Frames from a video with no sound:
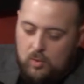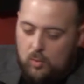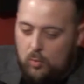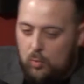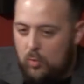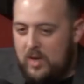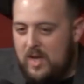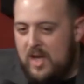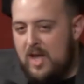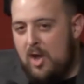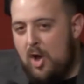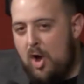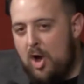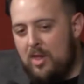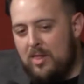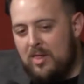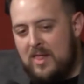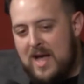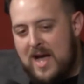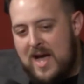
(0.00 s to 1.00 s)
We are
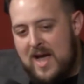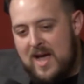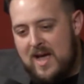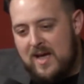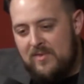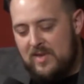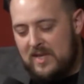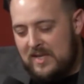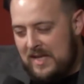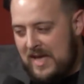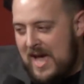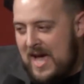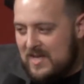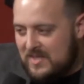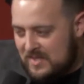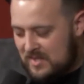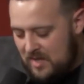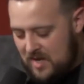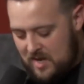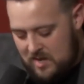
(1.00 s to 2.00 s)
live at
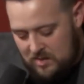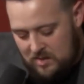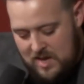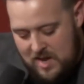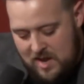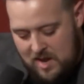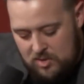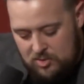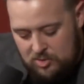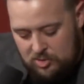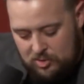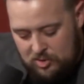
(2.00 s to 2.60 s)
Gaslight Lounge.